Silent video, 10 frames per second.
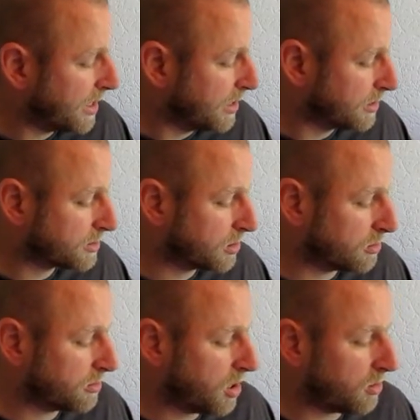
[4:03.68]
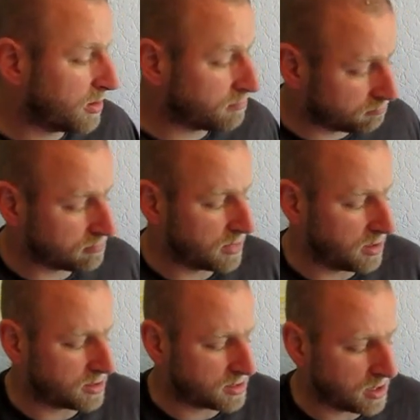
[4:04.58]
So now
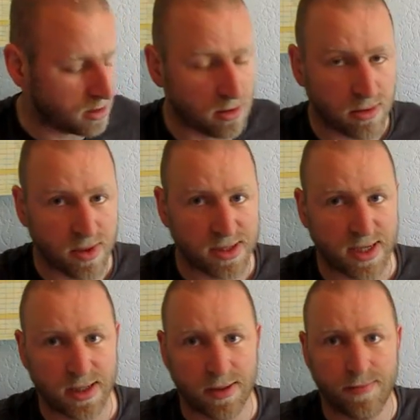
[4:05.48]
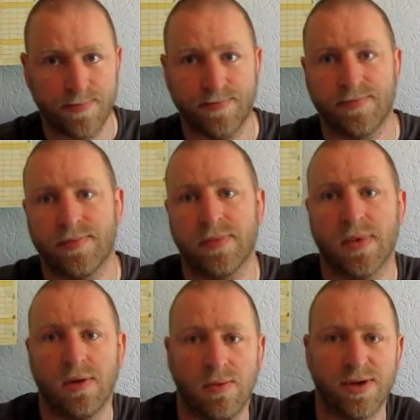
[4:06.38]
let's take a look at my tank.
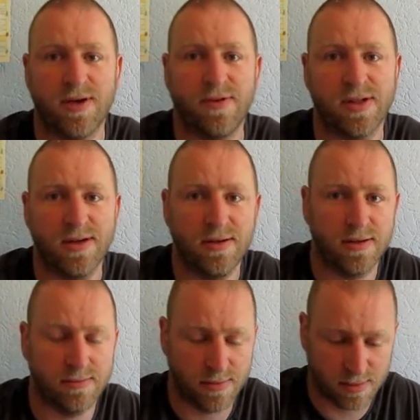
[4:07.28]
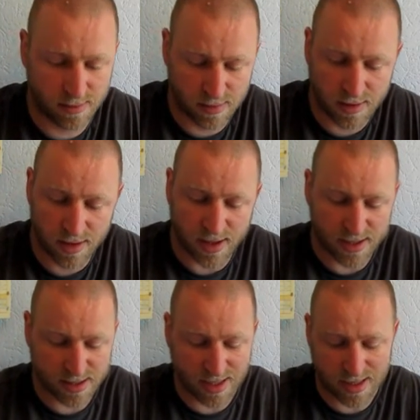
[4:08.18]
What have I done in the
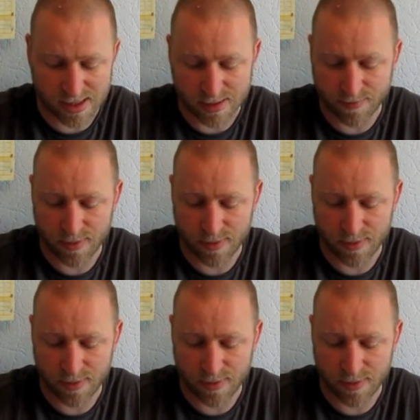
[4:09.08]
last days?